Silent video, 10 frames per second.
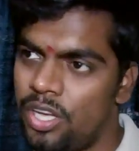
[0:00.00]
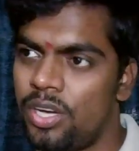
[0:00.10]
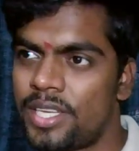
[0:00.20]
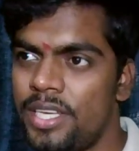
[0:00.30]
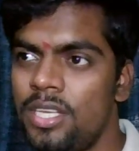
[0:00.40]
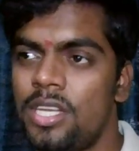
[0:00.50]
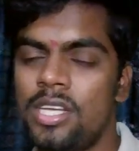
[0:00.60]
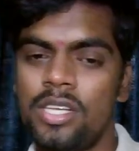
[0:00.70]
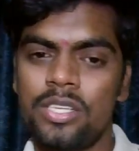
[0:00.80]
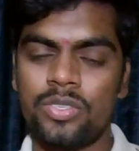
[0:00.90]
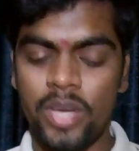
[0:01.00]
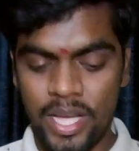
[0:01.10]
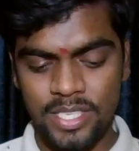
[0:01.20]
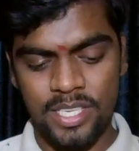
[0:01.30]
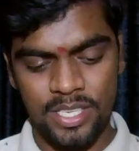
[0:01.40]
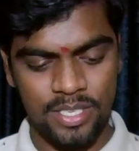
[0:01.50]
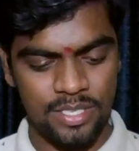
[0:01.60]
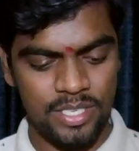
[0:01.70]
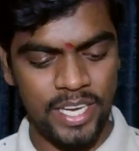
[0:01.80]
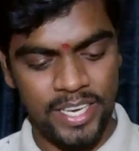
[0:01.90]
Okay. So guys,
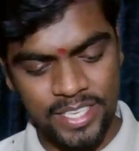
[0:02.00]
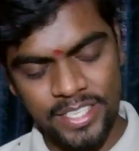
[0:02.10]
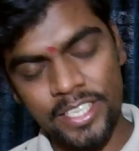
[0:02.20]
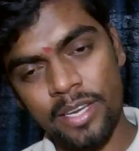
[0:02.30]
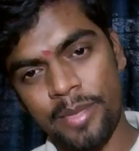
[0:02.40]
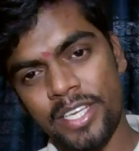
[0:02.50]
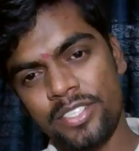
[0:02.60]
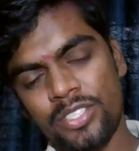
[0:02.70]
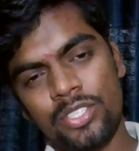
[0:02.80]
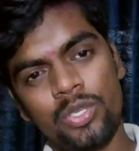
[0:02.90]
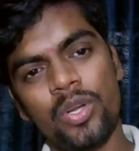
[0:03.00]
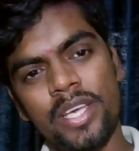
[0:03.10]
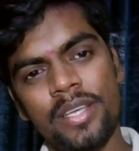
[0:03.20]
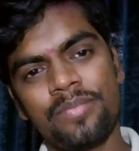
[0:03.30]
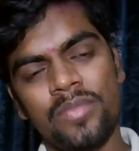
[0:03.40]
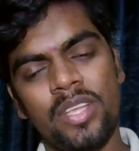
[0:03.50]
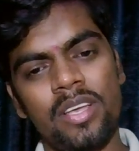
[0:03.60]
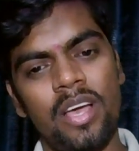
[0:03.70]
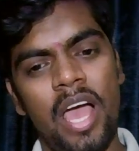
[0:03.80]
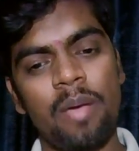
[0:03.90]
ladies and gentlemen, today
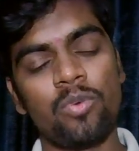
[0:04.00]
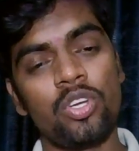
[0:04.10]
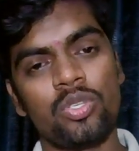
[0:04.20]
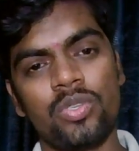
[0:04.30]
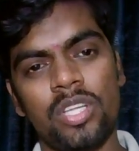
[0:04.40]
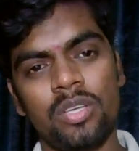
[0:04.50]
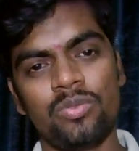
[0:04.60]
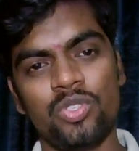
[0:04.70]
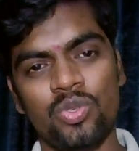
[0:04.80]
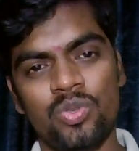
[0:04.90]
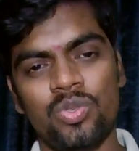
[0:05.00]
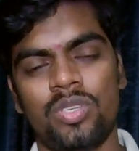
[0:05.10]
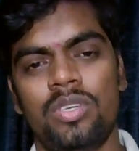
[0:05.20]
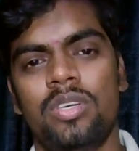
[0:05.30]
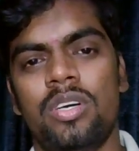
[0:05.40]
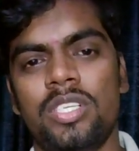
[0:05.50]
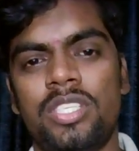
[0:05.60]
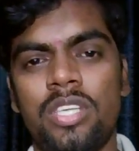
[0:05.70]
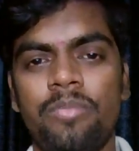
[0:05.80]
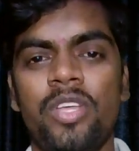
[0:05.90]
I am going to tell you
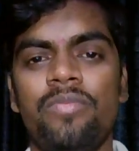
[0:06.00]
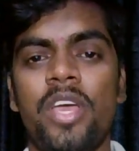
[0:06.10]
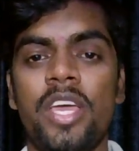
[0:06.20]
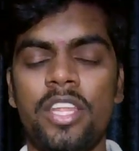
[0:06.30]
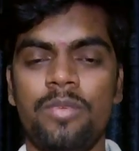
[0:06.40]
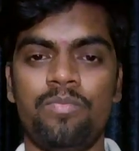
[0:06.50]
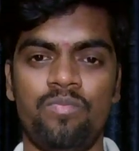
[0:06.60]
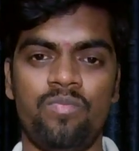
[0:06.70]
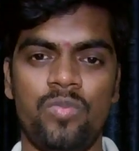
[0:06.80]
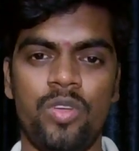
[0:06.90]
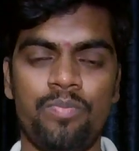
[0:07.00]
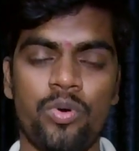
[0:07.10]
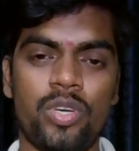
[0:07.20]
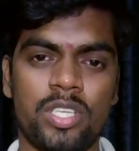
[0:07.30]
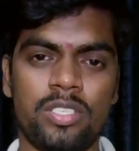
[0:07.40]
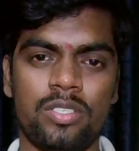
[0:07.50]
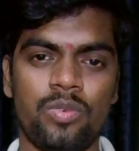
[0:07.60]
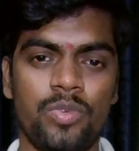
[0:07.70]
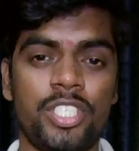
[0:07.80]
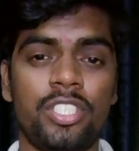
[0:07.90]
something very important,
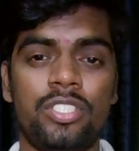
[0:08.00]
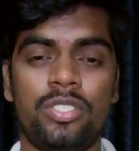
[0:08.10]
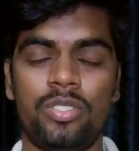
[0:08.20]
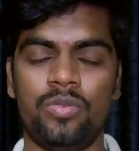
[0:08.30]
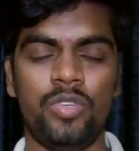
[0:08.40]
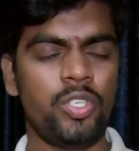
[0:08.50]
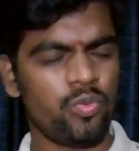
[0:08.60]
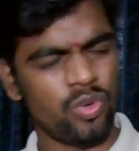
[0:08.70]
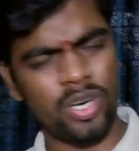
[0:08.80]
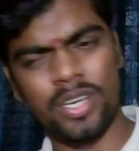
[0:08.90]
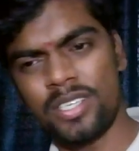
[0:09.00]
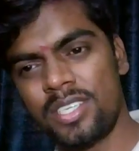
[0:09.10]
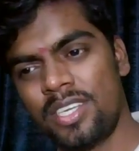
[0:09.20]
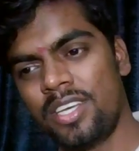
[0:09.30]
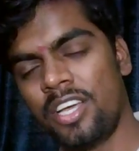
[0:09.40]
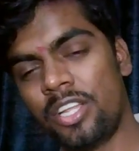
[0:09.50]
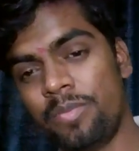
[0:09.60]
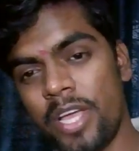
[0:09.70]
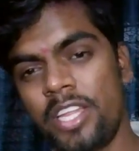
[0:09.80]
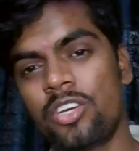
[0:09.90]
which word is
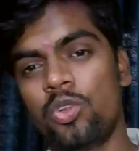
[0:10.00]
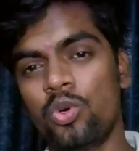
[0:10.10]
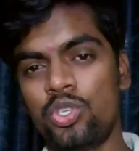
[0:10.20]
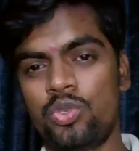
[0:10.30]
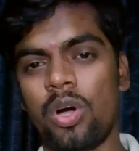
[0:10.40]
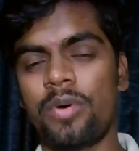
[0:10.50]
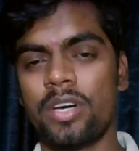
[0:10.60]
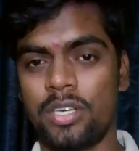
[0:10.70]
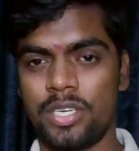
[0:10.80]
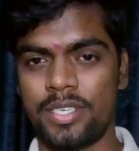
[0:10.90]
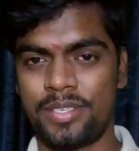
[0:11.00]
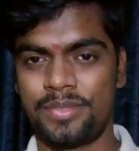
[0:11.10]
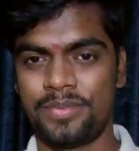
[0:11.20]
very close to our heart.